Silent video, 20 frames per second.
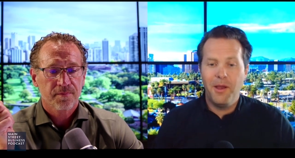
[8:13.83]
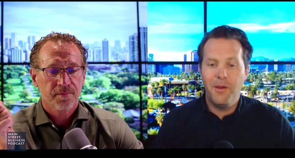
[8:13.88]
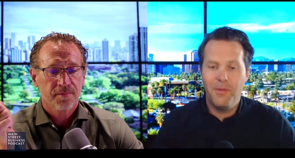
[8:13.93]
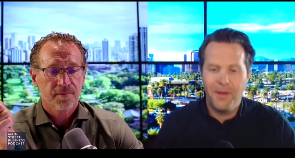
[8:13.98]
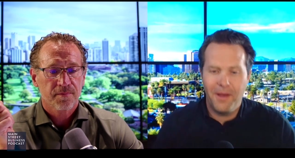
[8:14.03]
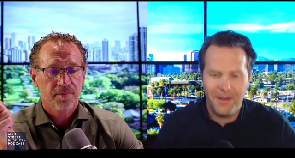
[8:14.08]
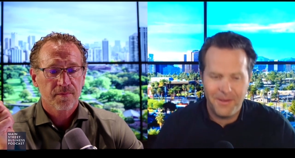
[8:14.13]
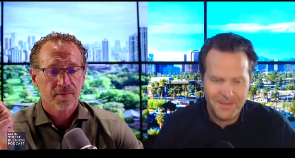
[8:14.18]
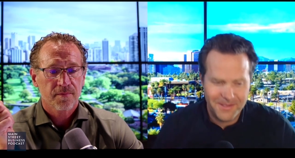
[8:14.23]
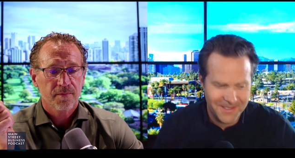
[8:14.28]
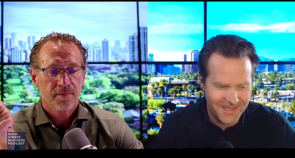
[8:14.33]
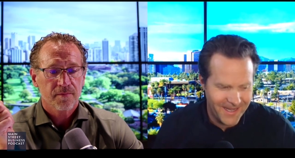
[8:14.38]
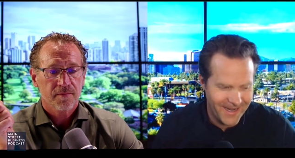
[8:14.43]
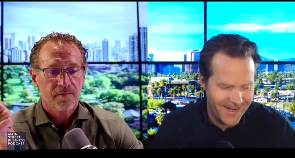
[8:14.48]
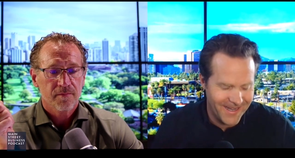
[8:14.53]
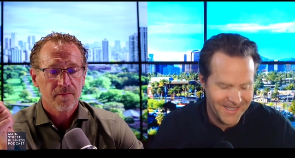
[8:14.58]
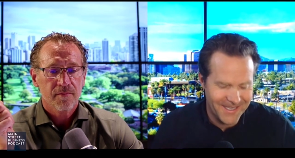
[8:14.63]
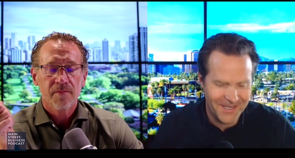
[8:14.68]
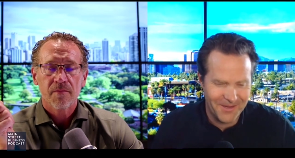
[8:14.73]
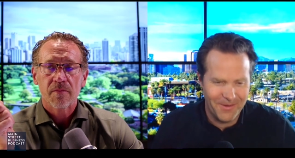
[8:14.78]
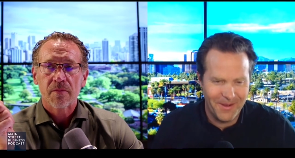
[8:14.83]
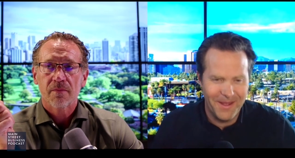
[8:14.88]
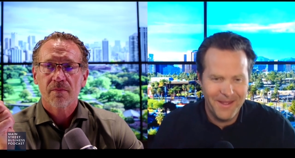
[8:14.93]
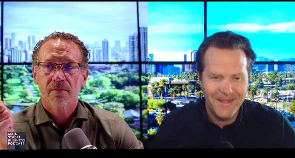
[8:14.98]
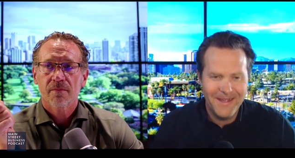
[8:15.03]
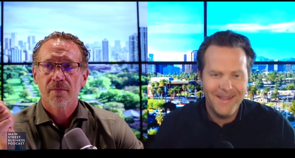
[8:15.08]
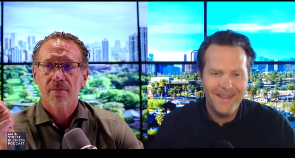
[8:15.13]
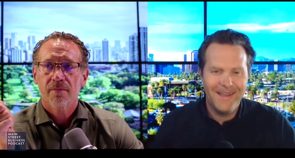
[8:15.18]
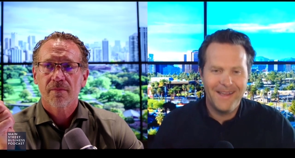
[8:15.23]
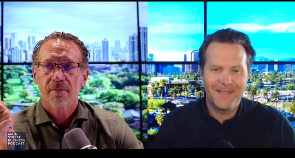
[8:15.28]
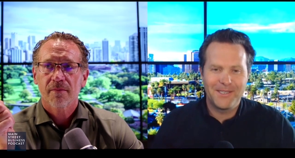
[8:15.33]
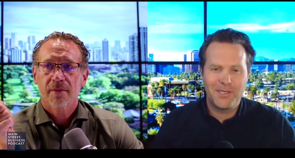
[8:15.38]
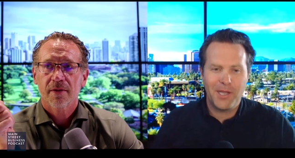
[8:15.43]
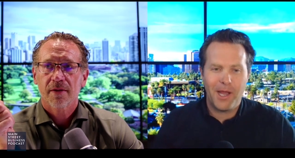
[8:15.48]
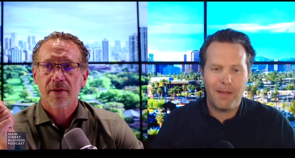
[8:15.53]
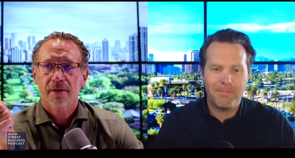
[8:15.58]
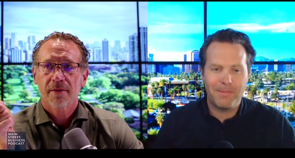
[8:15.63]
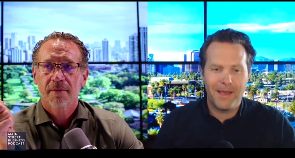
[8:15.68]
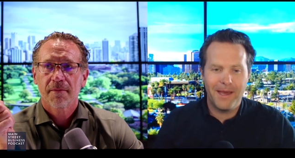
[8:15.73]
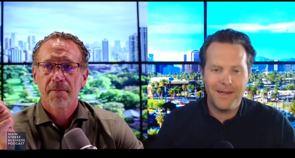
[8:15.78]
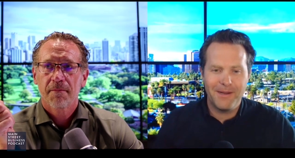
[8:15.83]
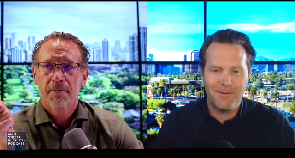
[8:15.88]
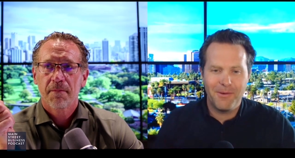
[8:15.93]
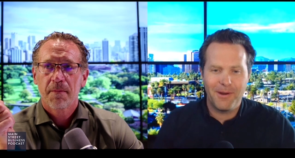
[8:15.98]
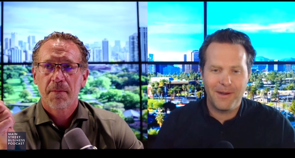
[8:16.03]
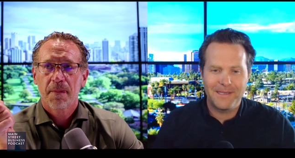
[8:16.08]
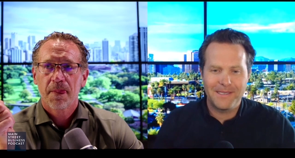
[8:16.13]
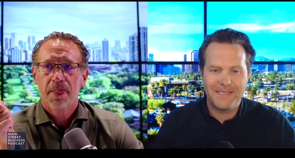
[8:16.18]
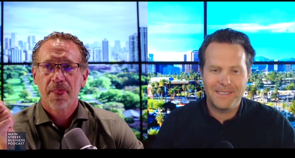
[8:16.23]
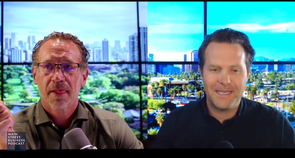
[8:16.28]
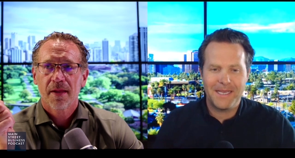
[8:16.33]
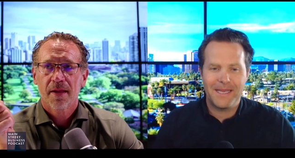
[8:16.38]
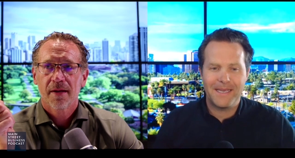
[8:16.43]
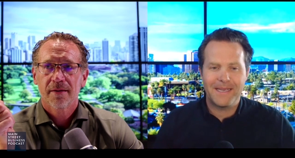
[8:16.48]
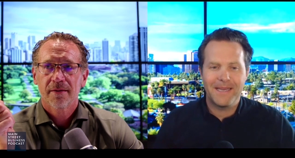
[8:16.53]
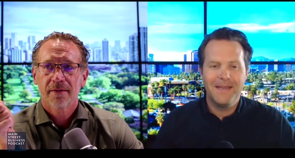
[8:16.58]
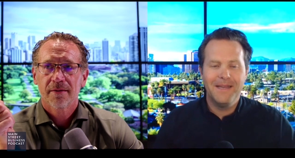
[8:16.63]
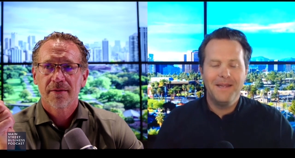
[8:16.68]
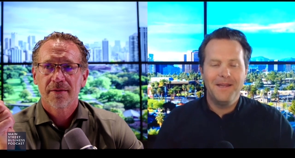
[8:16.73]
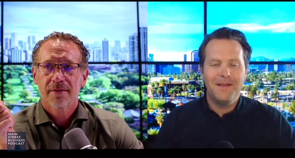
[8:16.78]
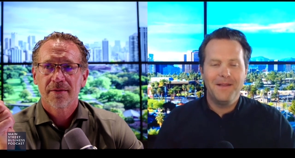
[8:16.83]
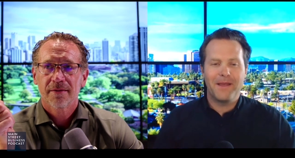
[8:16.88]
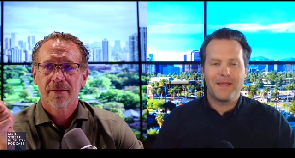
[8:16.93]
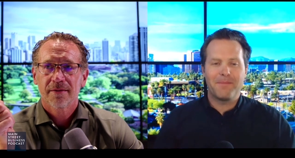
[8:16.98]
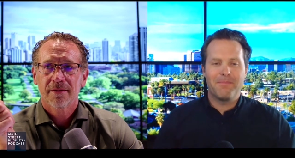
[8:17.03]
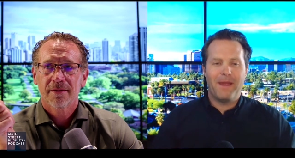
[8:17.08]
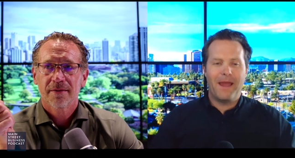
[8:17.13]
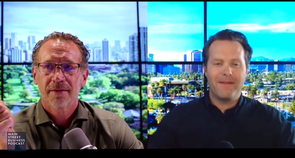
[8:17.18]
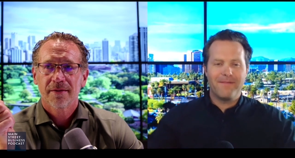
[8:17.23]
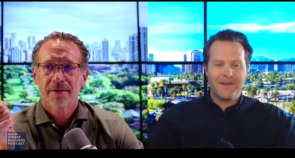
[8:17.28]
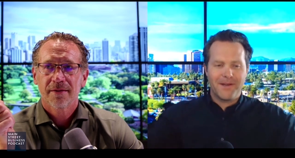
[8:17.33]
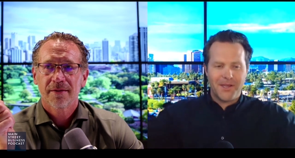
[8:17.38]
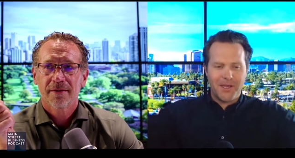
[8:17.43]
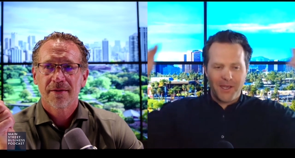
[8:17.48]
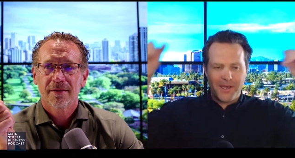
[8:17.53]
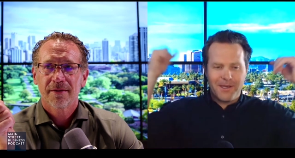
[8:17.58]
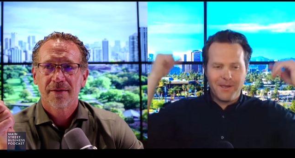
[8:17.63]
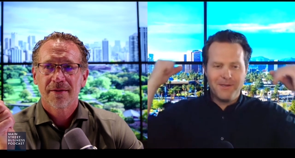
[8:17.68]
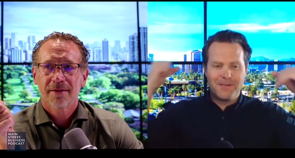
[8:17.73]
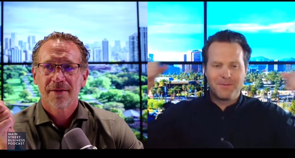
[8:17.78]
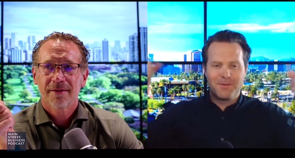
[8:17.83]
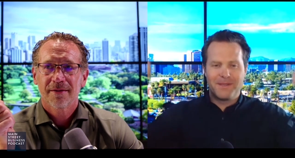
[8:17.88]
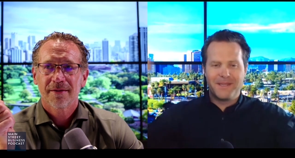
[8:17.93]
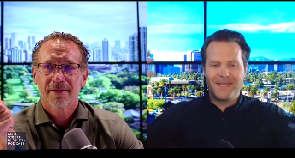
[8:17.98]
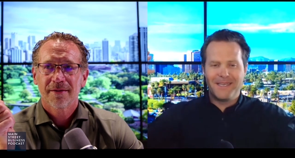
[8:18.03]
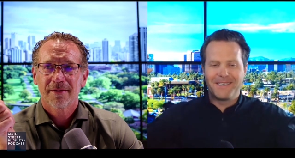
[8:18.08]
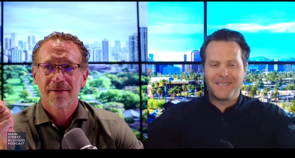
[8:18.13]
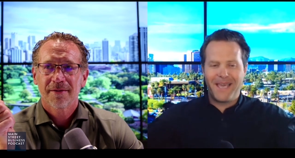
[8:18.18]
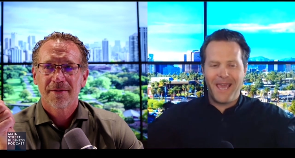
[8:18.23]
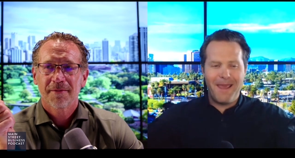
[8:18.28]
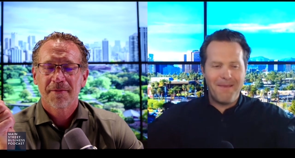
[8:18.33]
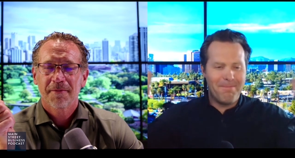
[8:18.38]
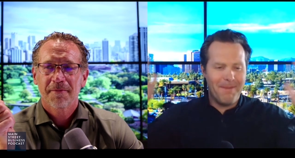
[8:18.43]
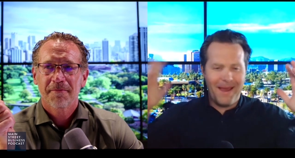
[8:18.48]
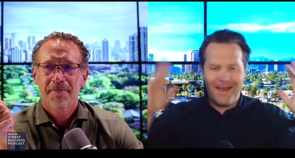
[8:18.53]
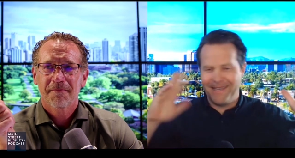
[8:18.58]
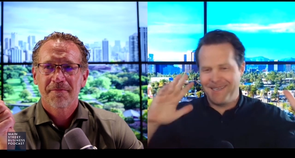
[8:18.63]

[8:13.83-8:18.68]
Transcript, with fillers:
Speaker 1: I was going to do a, a, Top Gun quote. I was going to say, like, like Maverick and Goose with the escape